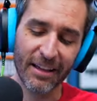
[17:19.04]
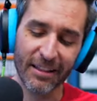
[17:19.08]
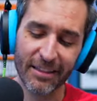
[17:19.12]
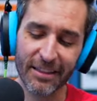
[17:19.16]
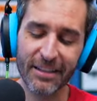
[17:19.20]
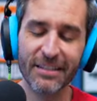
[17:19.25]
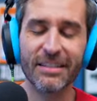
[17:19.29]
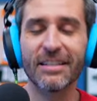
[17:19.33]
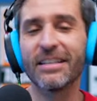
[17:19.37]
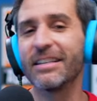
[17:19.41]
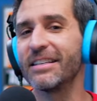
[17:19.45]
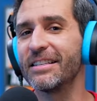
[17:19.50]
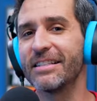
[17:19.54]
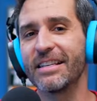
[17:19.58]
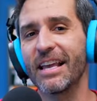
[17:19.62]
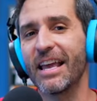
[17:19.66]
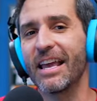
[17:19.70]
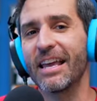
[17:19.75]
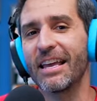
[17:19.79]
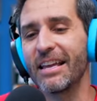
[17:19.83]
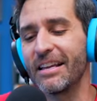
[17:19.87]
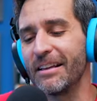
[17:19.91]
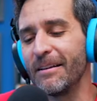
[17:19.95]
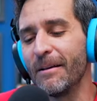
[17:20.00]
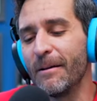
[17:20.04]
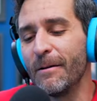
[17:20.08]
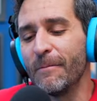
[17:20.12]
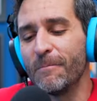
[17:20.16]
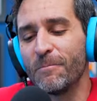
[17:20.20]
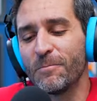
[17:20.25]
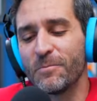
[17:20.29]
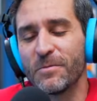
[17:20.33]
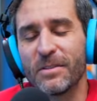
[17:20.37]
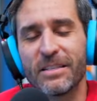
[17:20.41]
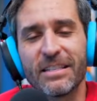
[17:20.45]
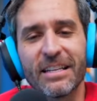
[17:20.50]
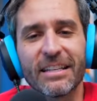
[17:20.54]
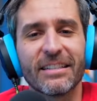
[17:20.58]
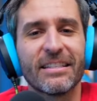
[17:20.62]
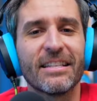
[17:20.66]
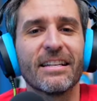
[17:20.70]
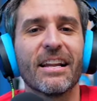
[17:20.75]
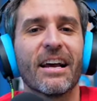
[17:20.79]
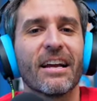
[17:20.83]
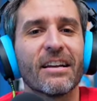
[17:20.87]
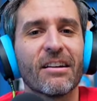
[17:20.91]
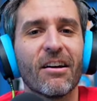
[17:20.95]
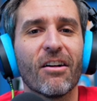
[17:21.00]
This is a
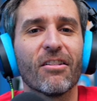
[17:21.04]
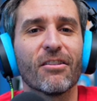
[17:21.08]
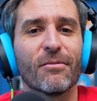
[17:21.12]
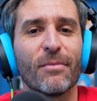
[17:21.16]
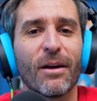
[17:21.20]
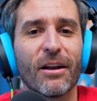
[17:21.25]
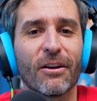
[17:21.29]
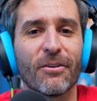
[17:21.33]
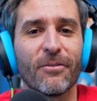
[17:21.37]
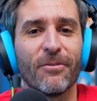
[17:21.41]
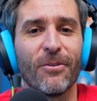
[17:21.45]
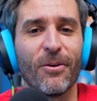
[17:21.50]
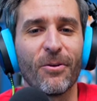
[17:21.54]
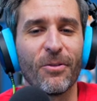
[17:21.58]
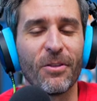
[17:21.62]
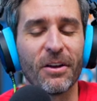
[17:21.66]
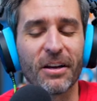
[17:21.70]
$69 microphone